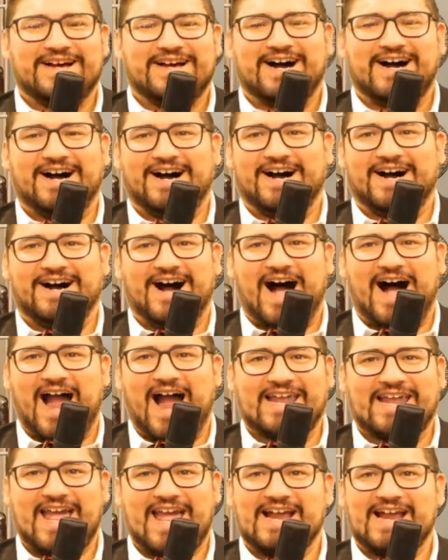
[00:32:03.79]

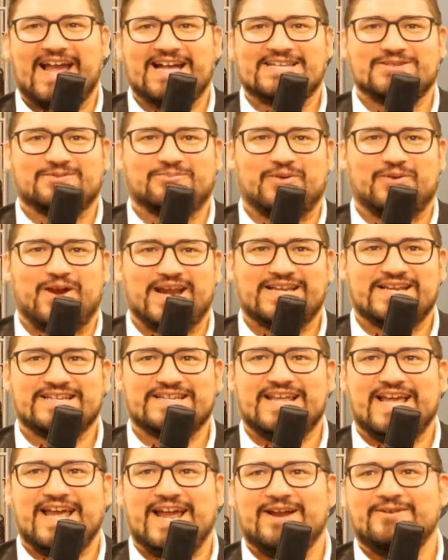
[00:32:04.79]
I can't catch a break
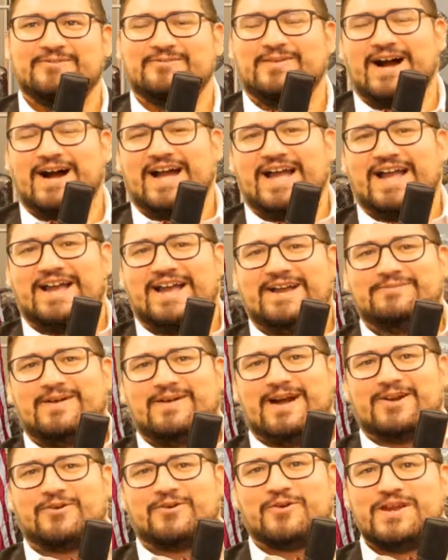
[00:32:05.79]
today. My
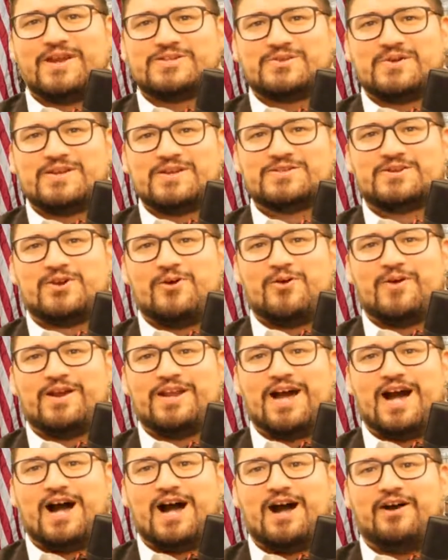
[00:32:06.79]
green screen's
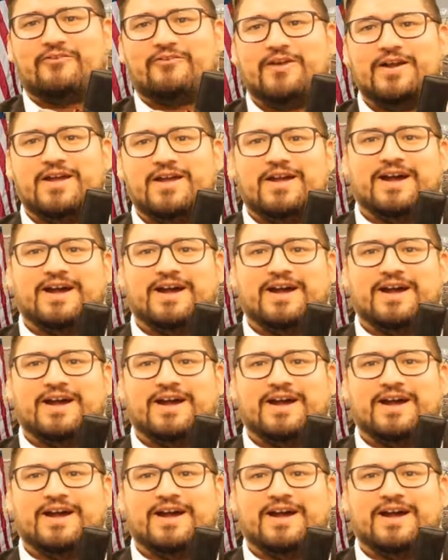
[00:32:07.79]
going off.